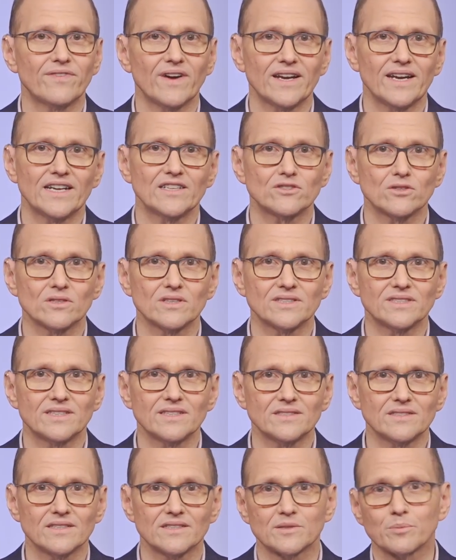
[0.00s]
financial
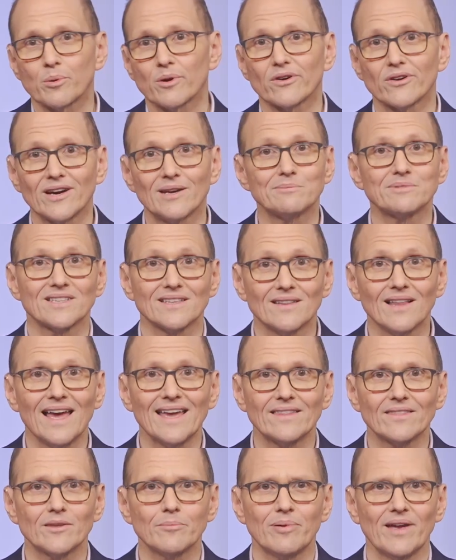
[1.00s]
assistance programs
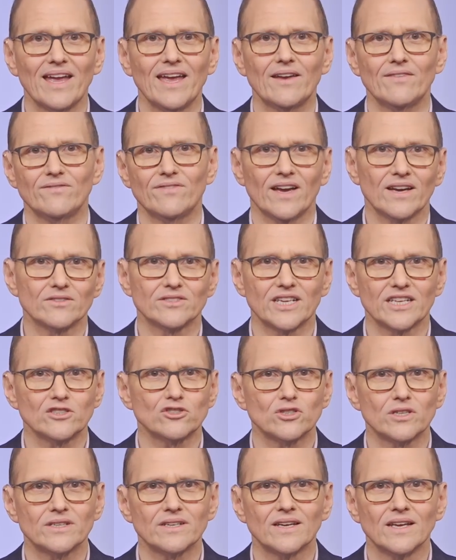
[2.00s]
like the PAN
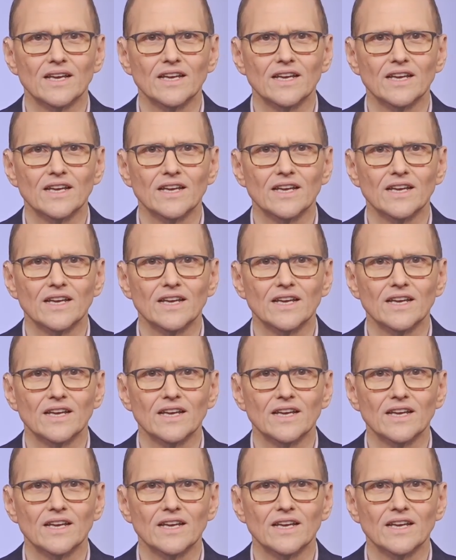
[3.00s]
Foundation.